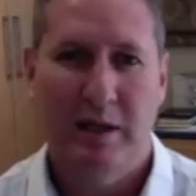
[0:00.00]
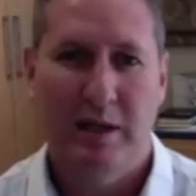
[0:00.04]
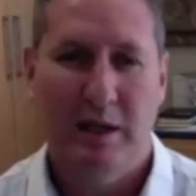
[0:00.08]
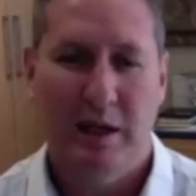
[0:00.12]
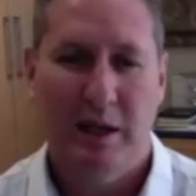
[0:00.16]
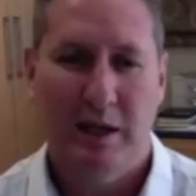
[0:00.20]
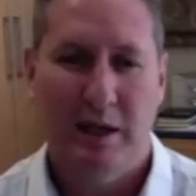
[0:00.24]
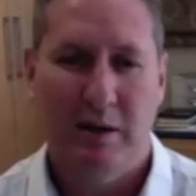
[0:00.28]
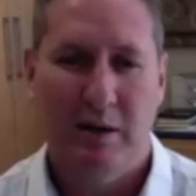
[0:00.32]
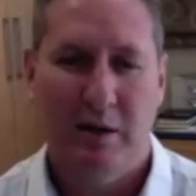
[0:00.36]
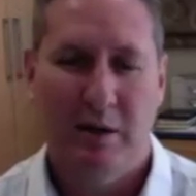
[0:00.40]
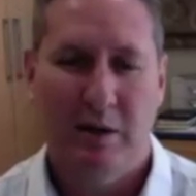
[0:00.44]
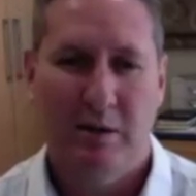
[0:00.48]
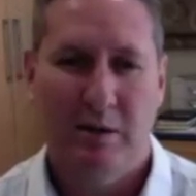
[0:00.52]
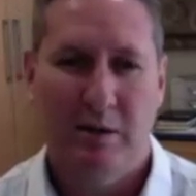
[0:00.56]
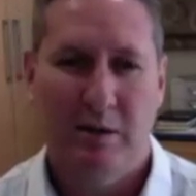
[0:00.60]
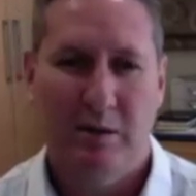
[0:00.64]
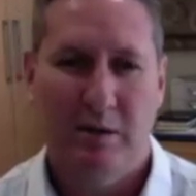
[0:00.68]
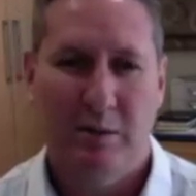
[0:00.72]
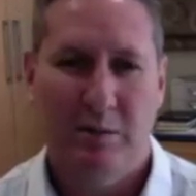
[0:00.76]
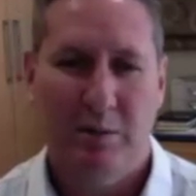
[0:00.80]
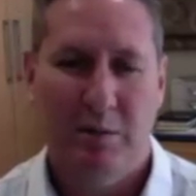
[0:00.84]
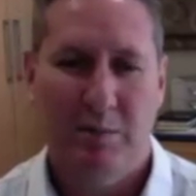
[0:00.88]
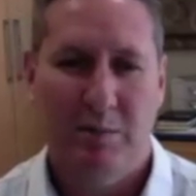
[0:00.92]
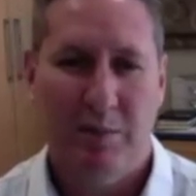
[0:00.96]
and not
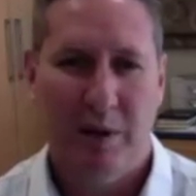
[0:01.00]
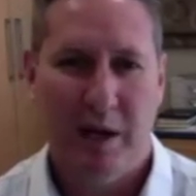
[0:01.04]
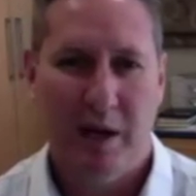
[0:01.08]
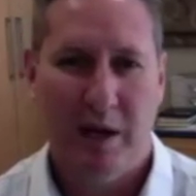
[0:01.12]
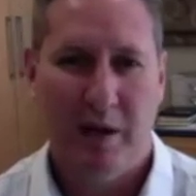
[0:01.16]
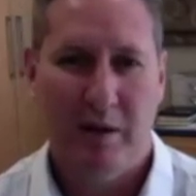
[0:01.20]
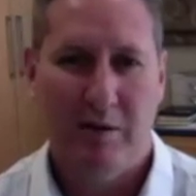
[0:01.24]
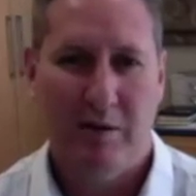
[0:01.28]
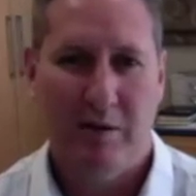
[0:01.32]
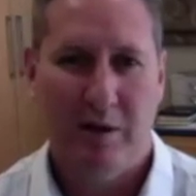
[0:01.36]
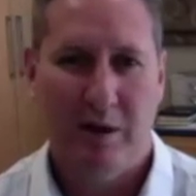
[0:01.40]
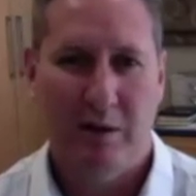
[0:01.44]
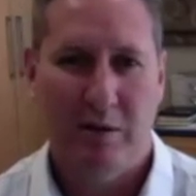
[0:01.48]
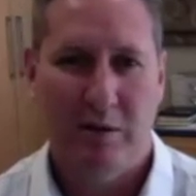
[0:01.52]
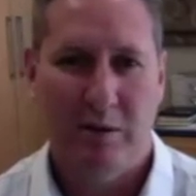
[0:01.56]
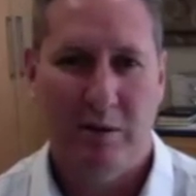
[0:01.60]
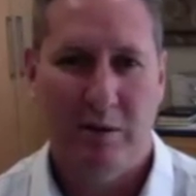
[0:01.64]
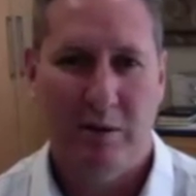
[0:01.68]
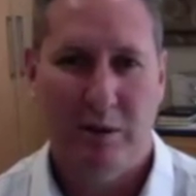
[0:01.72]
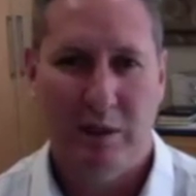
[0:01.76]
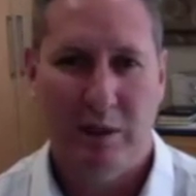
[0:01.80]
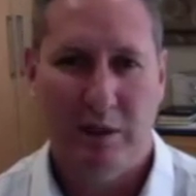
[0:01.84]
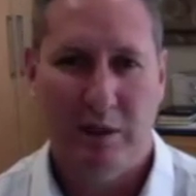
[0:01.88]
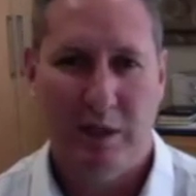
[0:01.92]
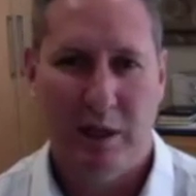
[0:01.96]
to be pandering to
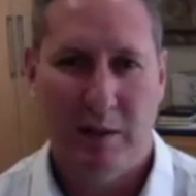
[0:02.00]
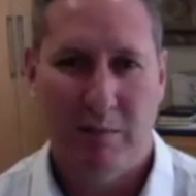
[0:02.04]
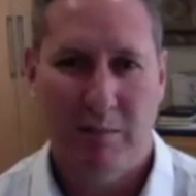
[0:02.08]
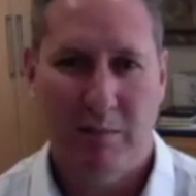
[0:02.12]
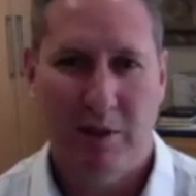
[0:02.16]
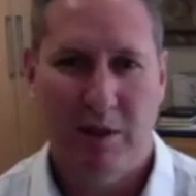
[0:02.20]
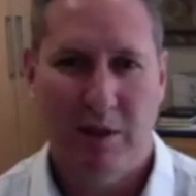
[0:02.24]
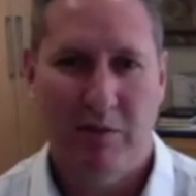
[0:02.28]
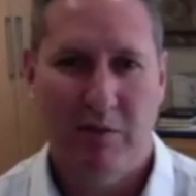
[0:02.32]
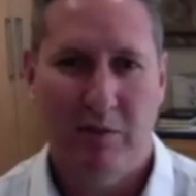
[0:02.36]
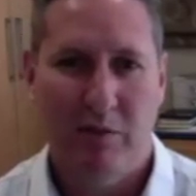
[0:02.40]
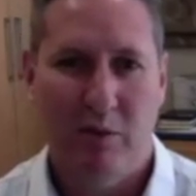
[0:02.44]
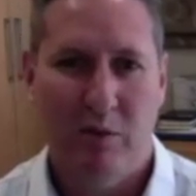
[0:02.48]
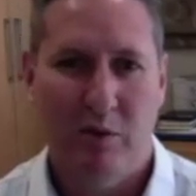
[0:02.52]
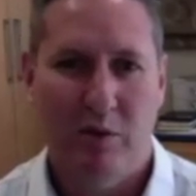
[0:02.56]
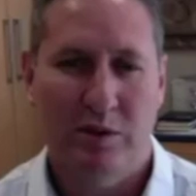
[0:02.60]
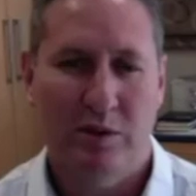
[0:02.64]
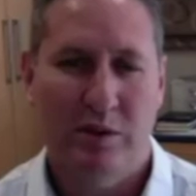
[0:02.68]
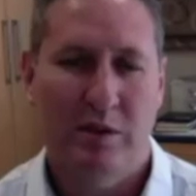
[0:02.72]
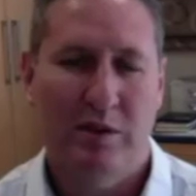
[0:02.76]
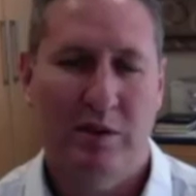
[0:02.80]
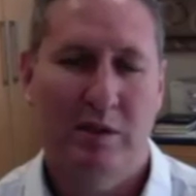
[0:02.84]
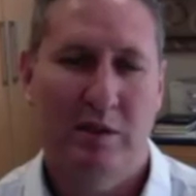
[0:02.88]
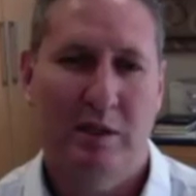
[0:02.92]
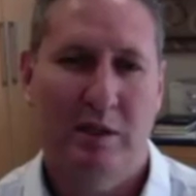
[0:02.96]
incumbent
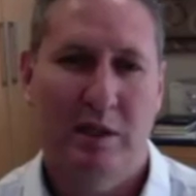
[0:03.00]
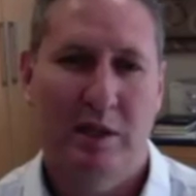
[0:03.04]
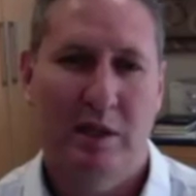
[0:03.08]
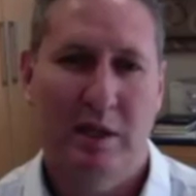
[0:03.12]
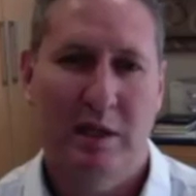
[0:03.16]
forces